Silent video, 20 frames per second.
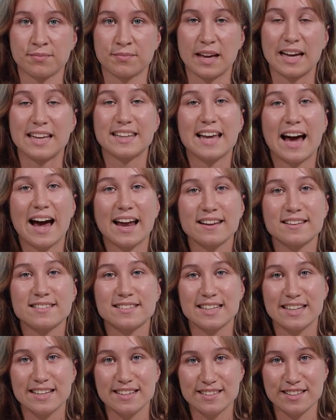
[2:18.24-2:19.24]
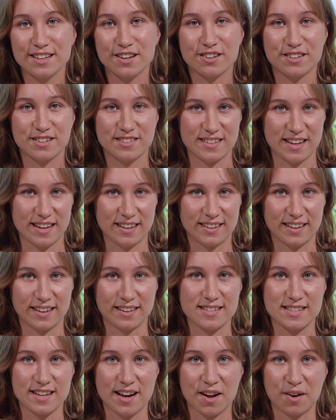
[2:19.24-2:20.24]
And that is easier said
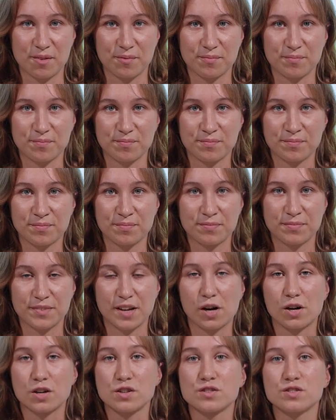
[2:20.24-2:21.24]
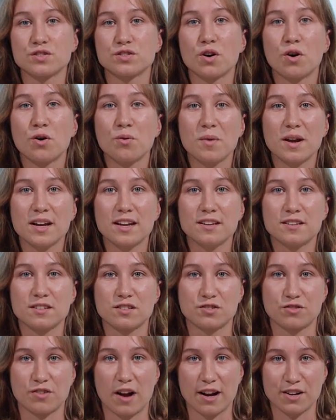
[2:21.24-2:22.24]
than done. There are so many
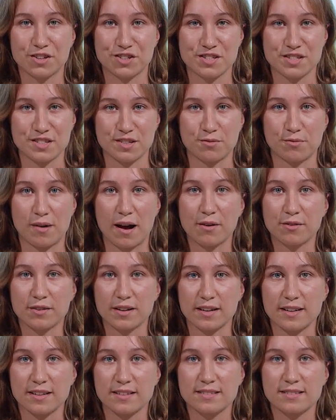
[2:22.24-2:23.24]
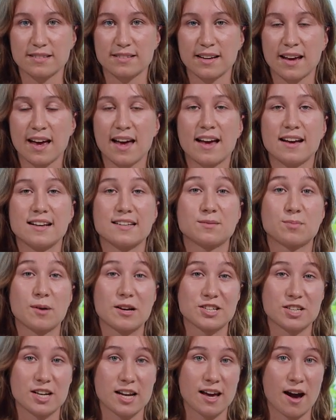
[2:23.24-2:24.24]
distractions around us,
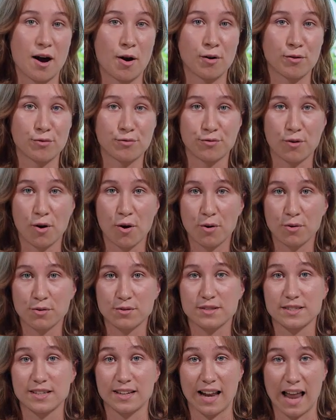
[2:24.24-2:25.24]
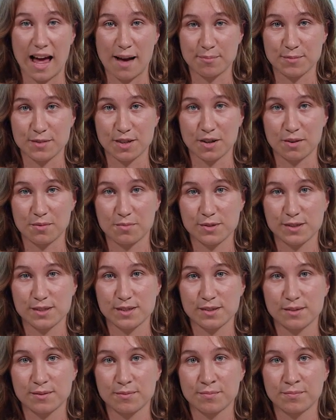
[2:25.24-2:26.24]
especially our phones and
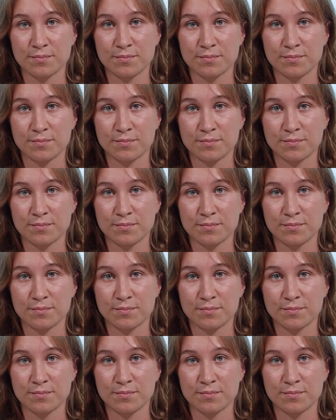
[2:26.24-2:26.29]
laptops.